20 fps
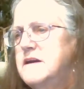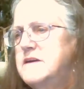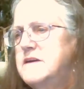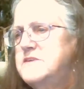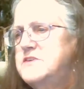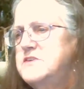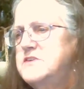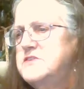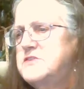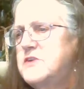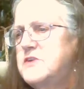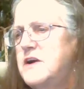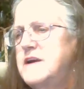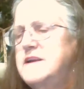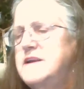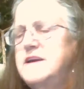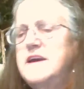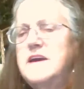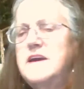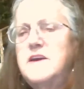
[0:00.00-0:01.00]
And she's
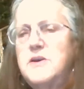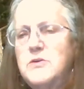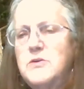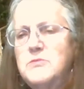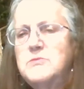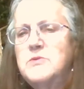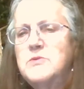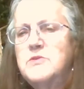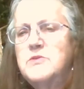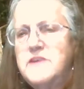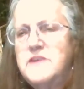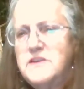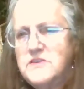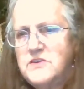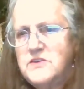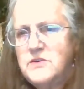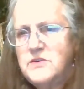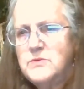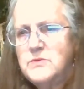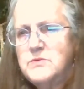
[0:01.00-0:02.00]
trying to get you moving
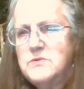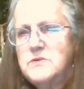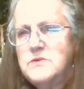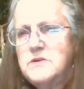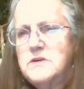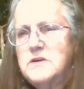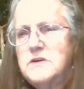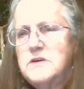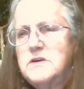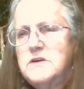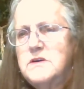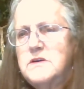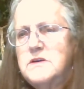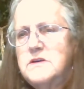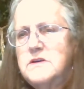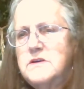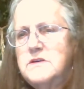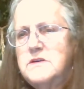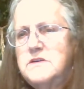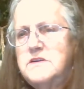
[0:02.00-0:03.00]
too.
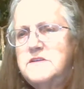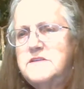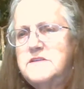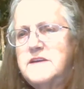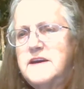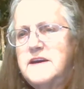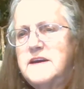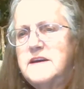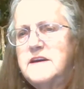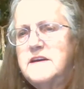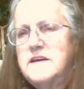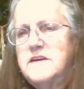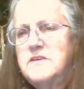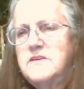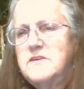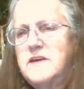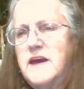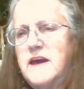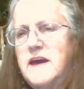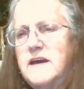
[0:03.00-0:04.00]
She's saying
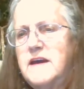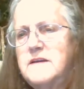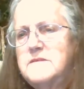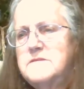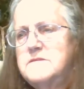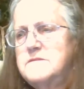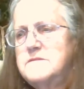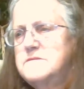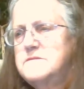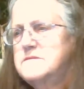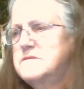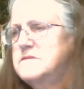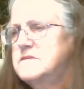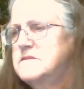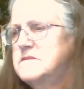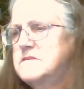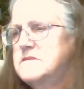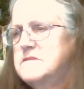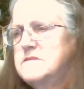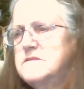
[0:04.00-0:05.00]
you can't
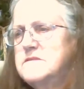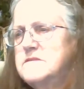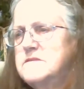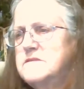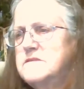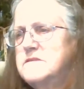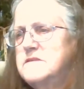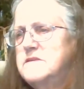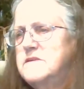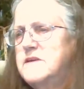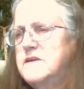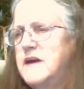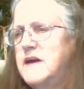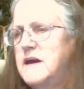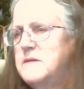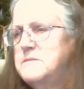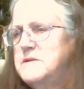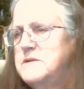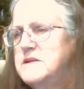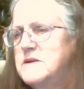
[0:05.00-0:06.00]

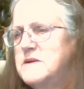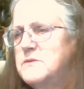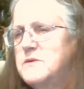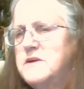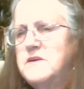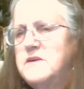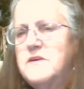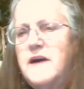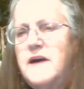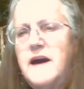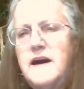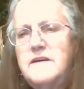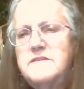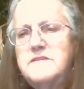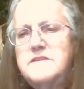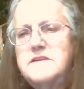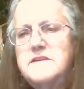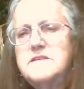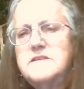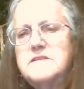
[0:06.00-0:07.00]
be that way. You
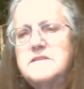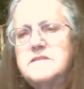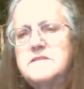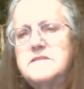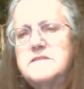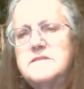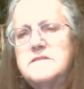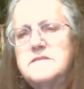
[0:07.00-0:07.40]
have to